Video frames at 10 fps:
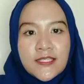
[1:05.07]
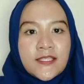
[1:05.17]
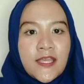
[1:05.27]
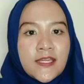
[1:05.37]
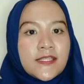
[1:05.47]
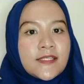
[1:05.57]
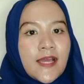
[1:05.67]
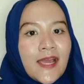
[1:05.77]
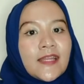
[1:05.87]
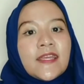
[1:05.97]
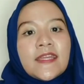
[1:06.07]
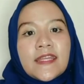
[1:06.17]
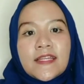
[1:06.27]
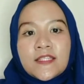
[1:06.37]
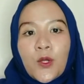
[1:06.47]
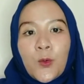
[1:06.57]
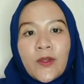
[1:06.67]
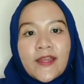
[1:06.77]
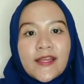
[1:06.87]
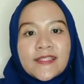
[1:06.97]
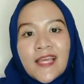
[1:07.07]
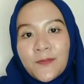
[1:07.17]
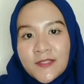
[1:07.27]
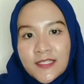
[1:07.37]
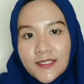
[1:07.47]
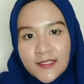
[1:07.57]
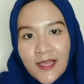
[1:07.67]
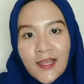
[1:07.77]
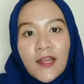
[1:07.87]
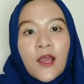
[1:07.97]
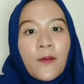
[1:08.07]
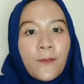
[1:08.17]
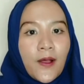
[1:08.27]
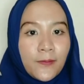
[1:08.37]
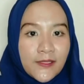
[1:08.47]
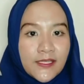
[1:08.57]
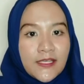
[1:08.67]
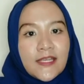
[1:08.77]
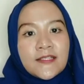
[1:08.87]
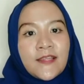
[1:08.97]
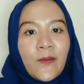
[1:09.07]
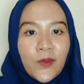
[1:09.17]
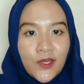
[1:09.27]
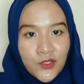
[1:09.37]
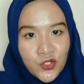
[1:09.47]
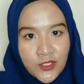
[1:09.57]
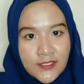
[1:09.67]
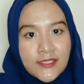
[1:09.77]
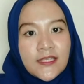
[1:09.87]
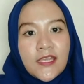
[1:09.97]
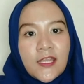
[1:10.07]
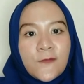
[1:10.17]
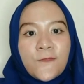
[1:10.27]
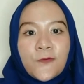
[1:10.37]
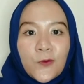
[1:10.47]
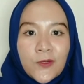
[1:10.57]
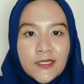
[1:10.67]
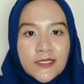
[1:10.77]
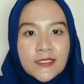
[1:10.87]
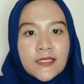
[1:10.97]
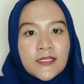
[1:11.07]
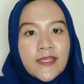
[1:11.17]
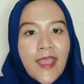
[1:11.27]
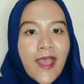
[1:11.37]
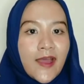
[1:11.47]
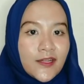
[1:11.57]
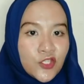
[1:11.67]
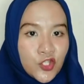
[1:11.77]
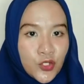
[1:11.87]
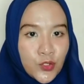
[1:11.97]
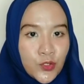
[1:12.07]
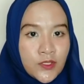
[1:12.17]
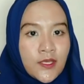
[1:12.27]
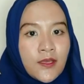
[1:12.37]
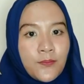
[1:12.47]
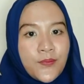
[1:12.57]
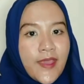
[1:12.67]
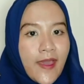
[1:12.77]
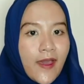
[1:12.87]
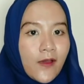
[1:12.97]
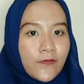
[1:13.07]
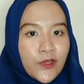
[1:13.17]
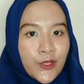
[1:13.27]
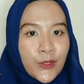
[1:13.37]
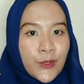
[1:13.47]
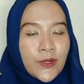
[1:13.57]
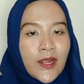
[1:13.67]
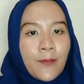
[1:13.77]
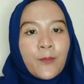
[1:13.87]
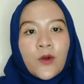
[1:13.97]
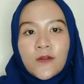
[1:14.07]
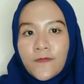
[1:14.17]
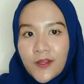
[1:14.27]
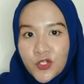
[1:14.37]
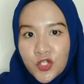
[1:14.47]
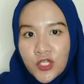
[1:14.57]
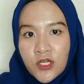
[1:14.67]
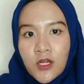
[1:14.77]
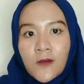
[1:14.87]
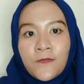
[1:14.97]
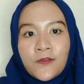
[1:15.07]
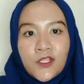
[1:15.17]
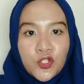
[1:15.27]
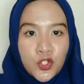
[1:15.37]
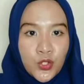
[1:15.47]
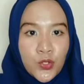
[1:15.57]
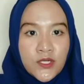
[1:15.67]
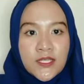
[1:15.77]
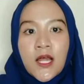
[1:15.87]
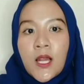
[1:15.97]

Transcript: stated that it is already accepted that public examinations influence the attitude, behavior, and motivation of teachers,